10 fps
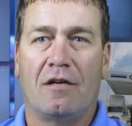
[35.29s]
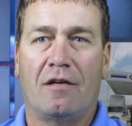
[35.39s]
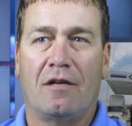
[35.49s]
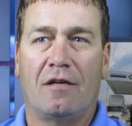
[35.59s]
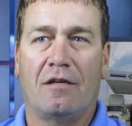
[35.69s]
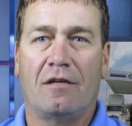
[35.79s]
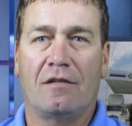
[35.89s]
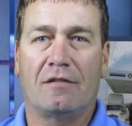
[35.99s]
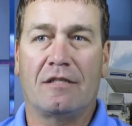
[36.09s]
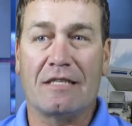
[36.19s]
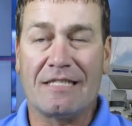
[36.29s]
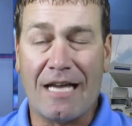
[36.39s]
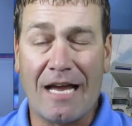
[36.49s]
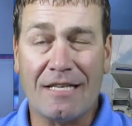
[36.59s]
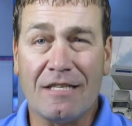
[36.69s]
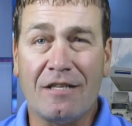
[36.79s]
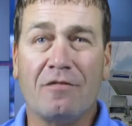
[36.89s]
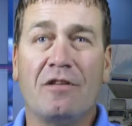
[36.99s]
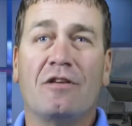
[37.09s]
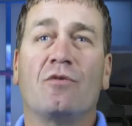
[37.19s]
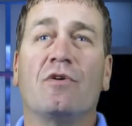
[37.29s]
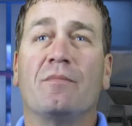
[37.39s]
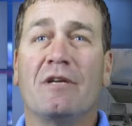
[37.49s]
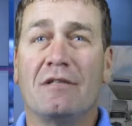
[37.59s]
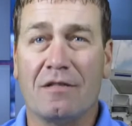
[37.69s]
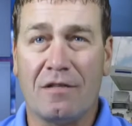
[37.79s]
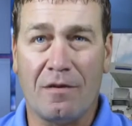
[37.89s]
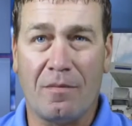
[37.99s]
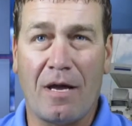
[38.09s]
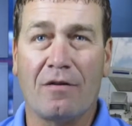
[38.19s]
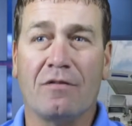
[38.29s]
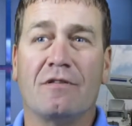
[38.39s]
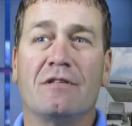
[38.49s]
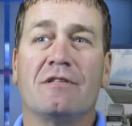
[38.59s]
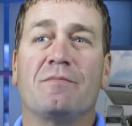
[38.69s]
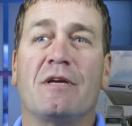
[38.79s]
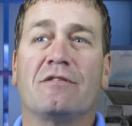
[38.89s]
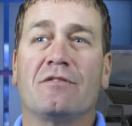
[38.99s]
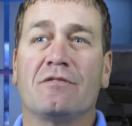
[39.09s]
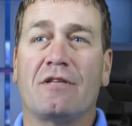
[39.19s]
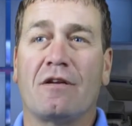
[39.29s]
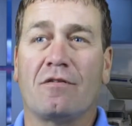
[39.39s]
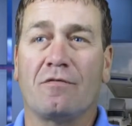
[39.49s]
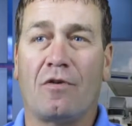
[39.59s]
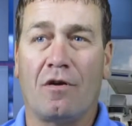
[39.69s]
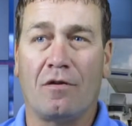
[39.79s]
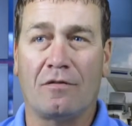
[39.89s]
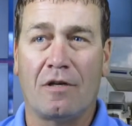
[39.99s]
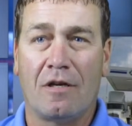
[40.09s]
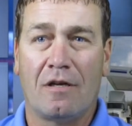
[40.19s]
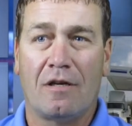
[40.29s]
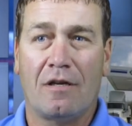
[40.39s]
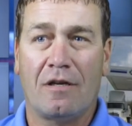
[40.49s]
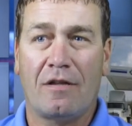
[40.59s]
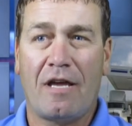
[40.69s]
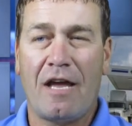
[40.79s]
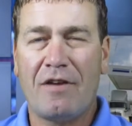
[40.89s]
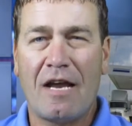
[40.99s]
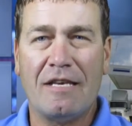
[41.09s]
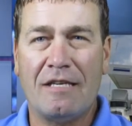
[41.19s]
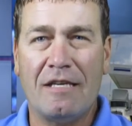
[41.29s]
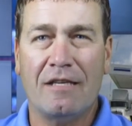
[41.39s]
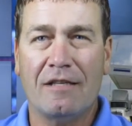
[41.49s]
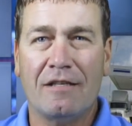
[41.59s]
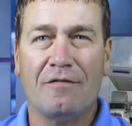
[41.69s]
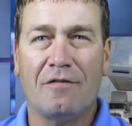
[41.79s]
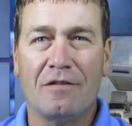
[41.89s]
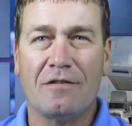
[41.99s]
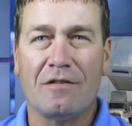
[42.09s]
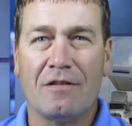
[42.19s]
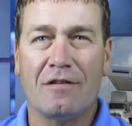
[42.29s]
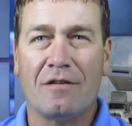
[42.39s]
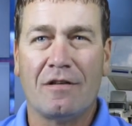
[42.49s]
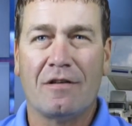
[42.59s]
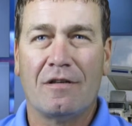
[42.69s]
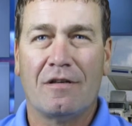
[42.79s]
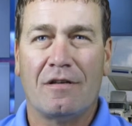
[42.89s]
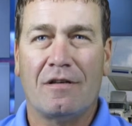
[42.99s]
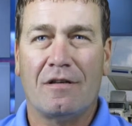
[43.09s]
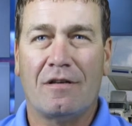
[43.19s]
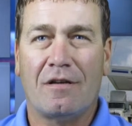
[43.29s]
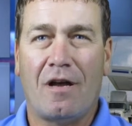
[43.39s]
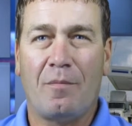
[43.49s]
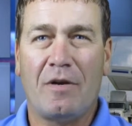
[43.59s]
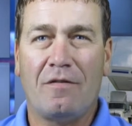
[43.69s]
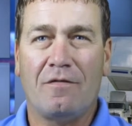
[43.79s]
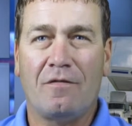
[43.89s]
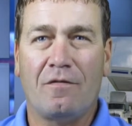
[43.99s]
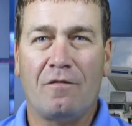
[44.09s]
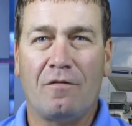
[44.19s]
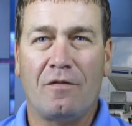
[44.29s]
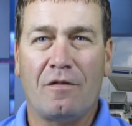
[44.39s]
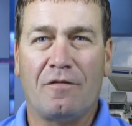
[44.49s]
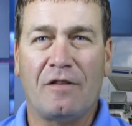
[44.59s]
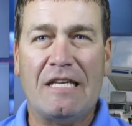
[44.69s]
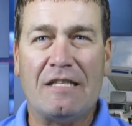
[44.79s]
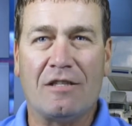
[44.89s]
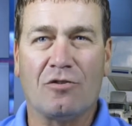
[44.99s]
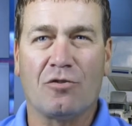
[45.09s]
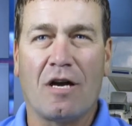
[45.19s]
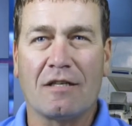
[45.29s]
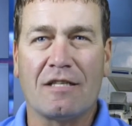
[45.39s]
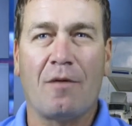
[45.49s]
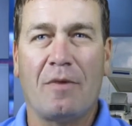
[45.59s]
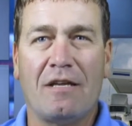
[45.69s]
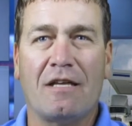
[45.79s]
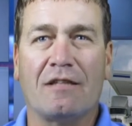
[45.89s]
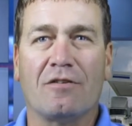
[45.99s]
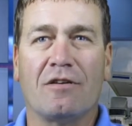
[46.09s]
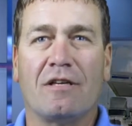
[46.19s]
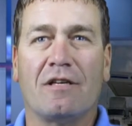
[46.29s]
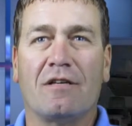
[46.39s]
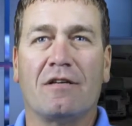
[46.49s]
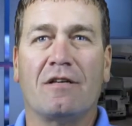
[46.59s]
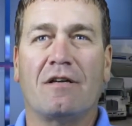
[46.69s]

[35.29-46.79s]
to the sizing of the equipment, to the amount of the dispensers that are involved. They have an idea if it's how many, the fleet, the trucks, how many that they're going to